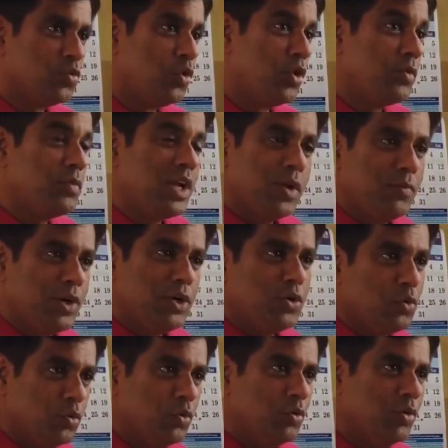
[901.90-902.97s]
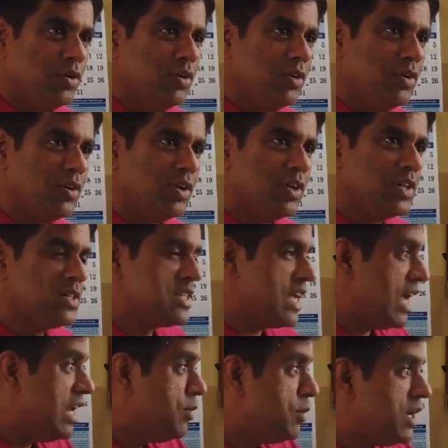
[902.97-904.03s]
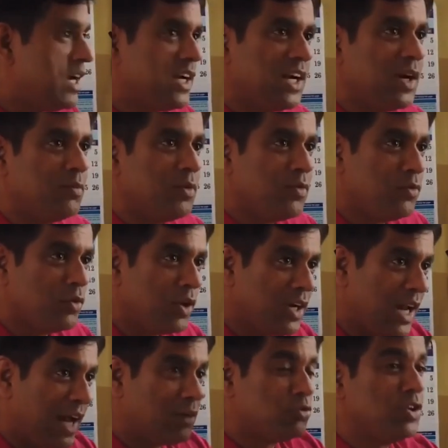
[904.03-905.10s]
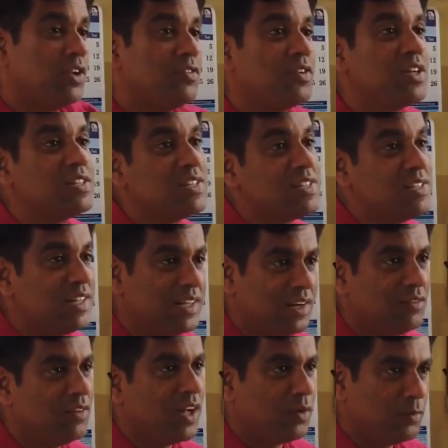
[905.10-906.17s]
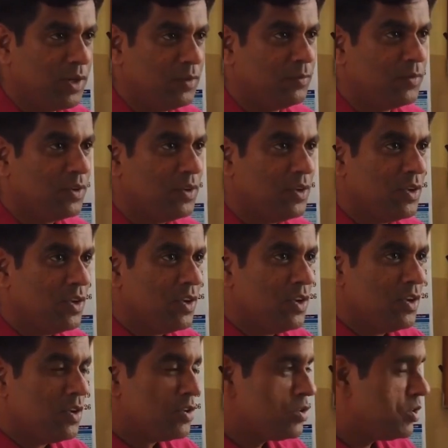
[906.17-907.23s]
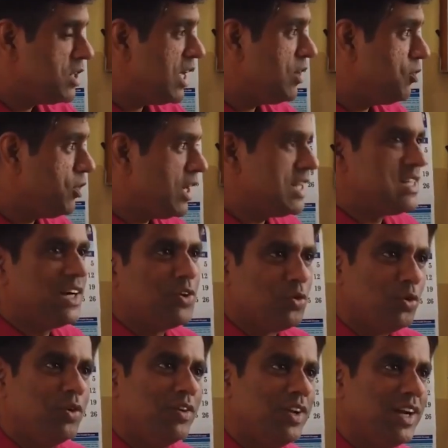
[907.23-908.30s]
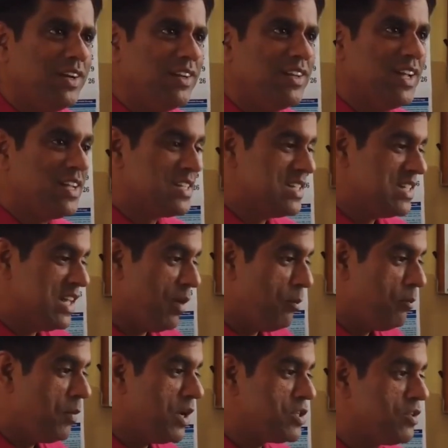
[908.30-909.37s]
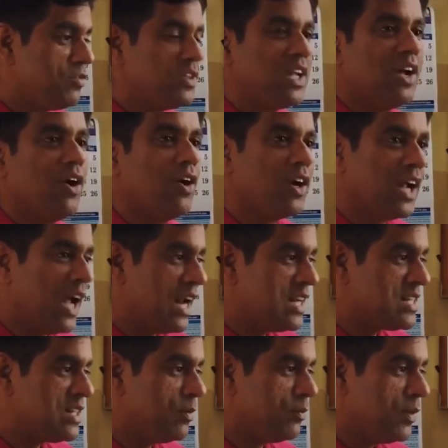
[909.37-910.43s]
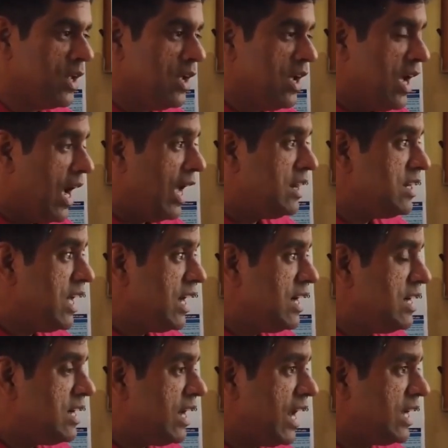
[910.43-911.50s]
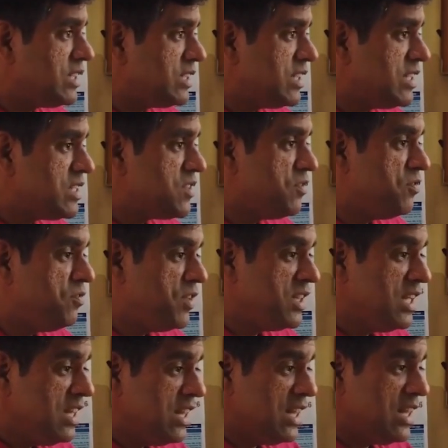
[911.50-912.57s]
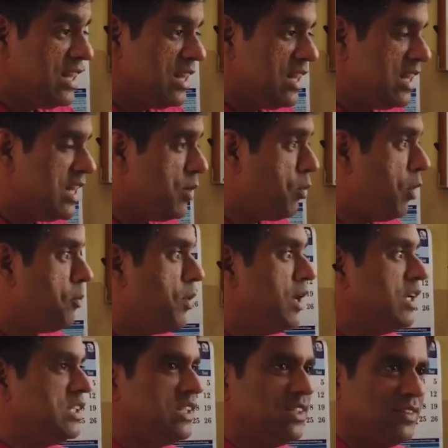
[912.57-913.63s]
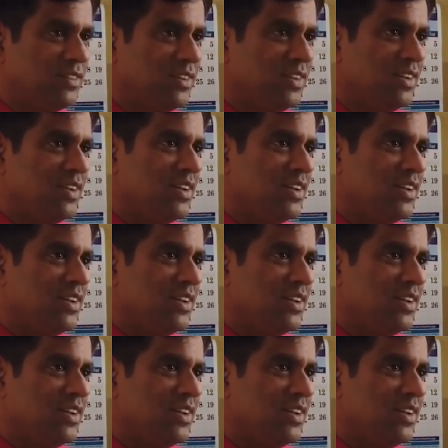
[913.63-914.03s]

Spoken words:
which won't be able to is eliminated before it actually faces that environment. So therefore, as I told, that these numbers of the organism and their interactions within the population